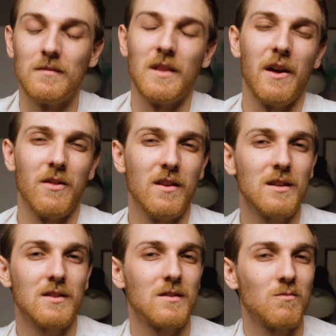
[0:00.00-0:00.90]
Now
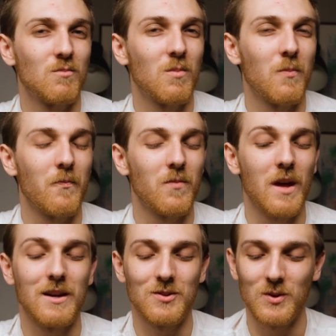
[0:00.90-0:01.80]
this,
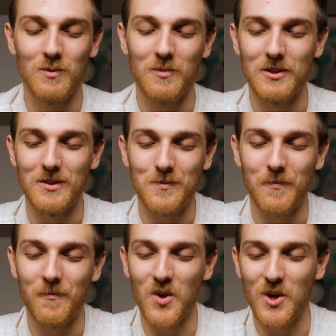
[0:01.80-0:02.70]
I assume, is
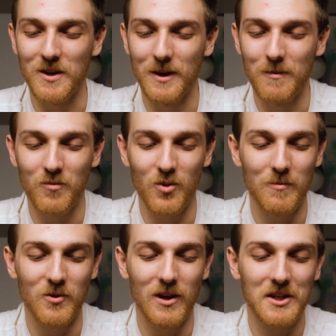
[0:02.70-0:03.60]
very
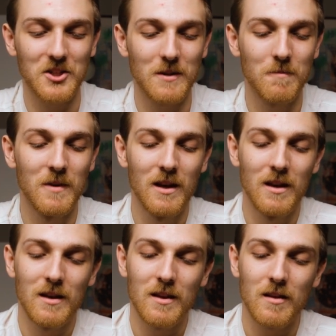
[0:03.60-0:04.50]
pre-production,
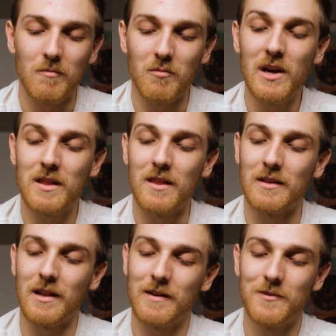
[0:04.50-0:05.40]
but they
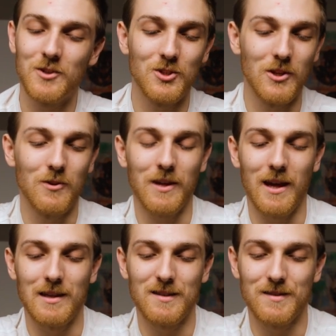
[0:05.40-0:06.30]
love to showcase